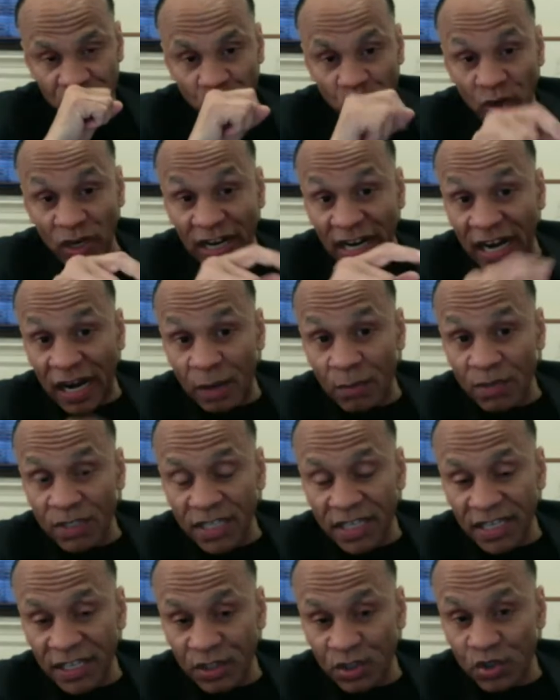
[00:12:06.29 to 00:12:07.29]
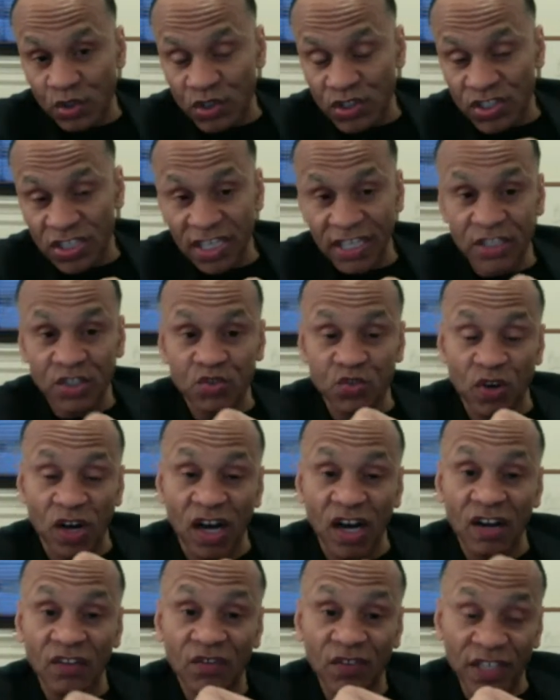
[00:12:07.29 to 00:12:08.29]
to accommodate your sex
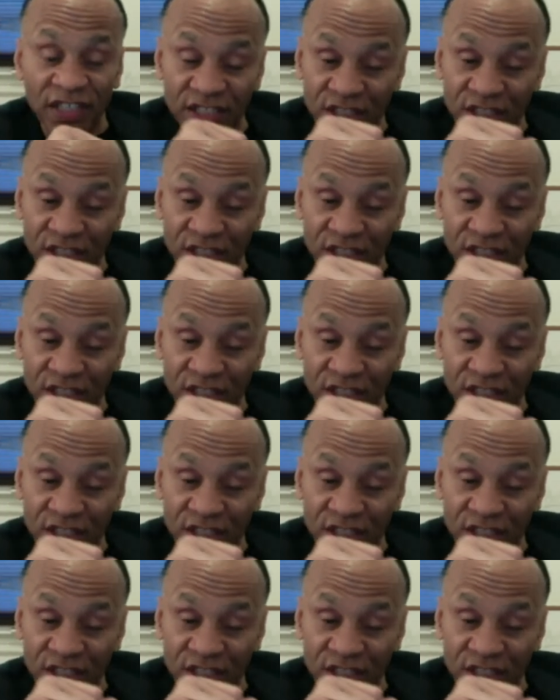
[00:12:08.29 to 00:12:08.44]
drive,